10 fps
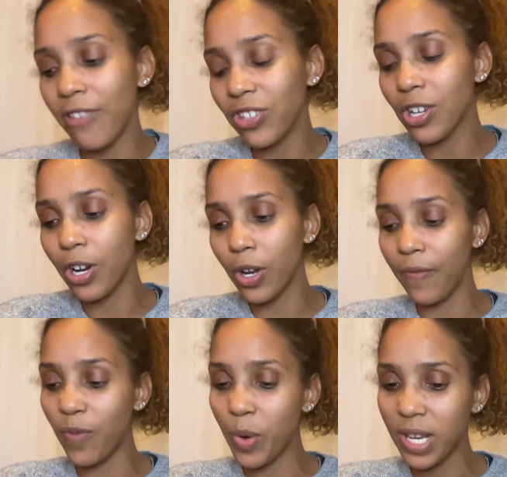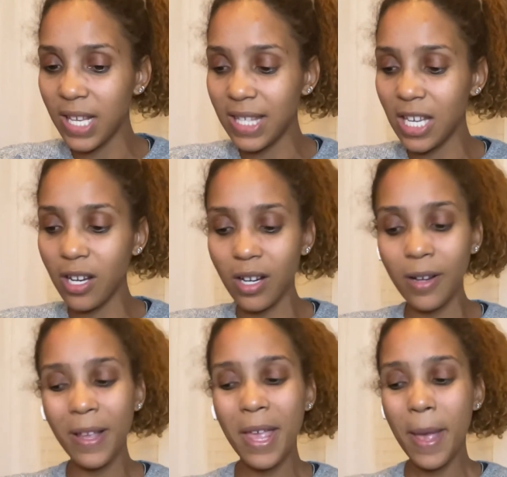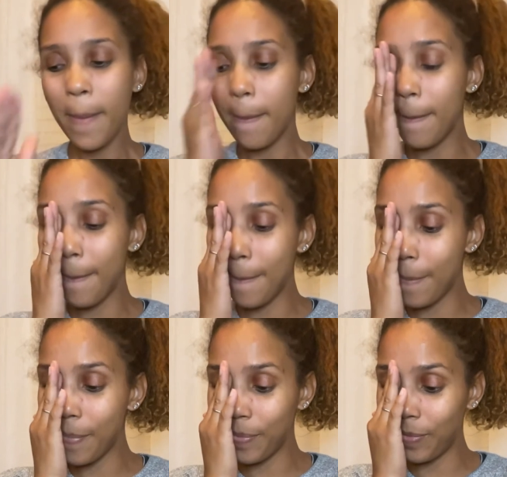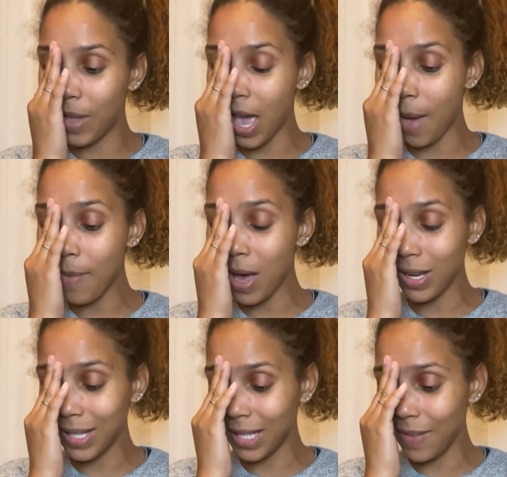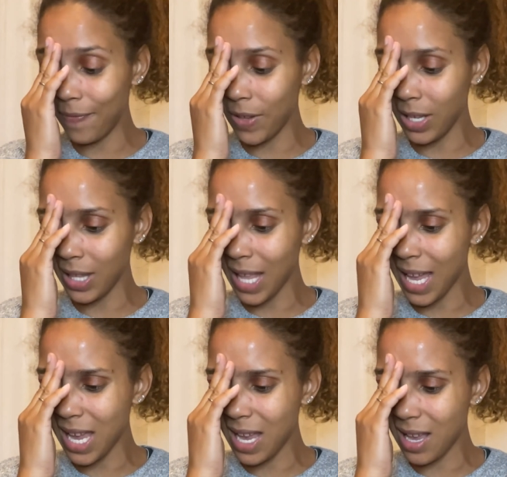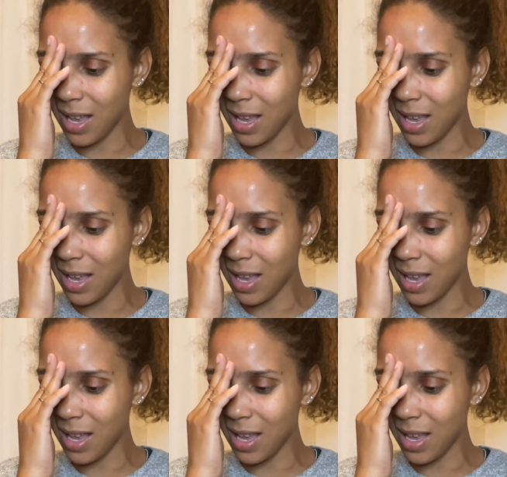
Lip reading: just heard avoidance here. I'm honestly feeling like